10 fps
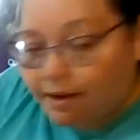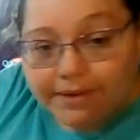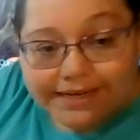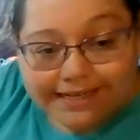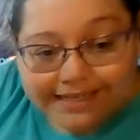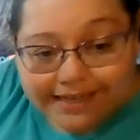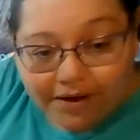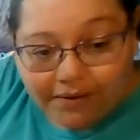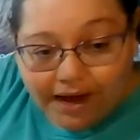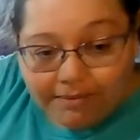Coming to
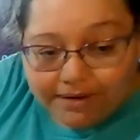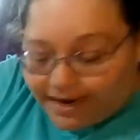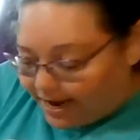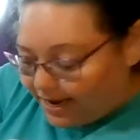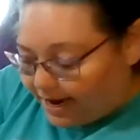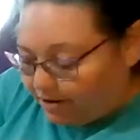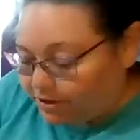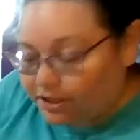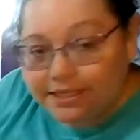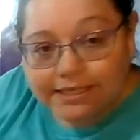sew, coming to hang
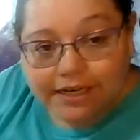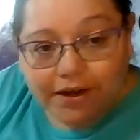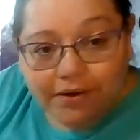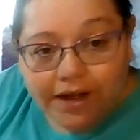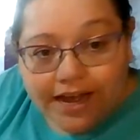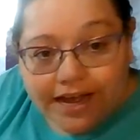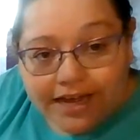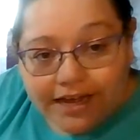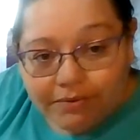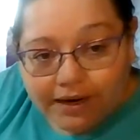out, just,
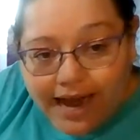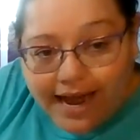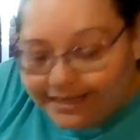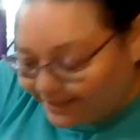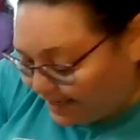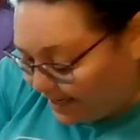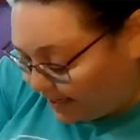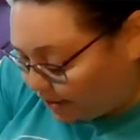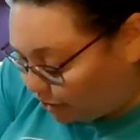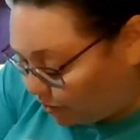
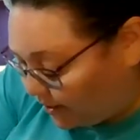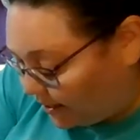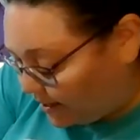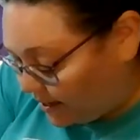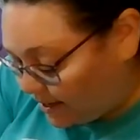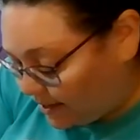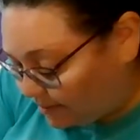relaxing and enjoying,